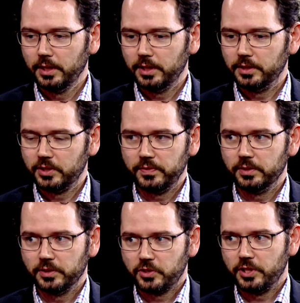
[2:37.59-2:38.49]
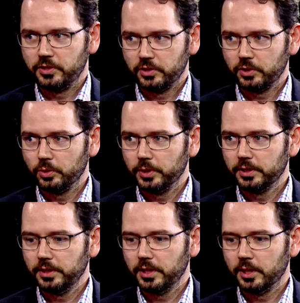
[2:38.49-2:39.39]
in this field that's changing so
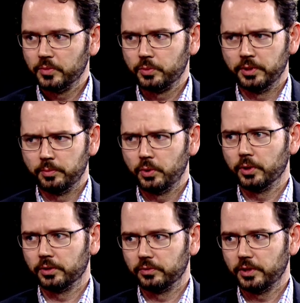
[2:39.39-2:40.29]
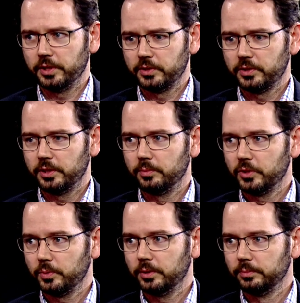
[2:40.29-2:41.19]
quickly um, is really important for us um,
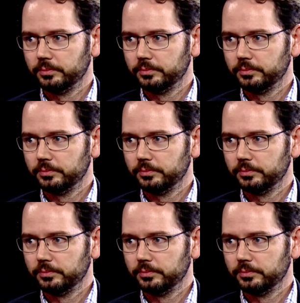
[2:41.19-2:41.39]
as well.